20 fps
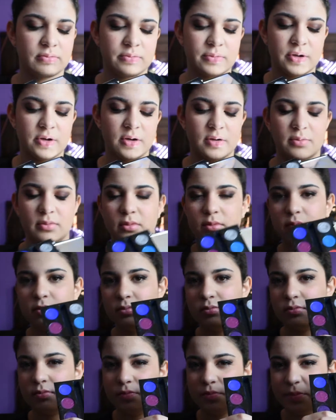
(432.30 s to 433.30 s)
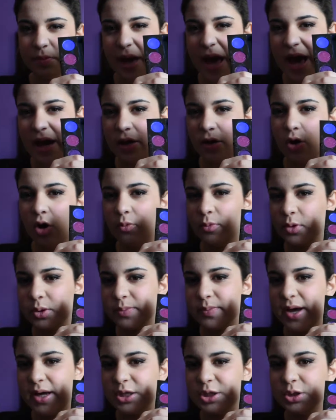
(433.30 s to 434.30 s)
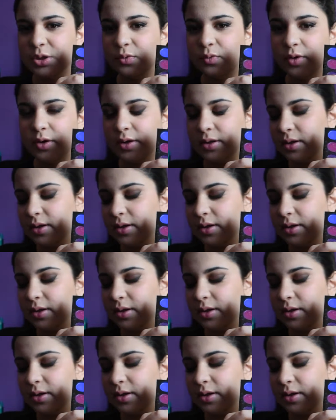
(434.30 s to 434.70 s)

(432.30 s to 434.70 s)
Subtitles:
could almost match the one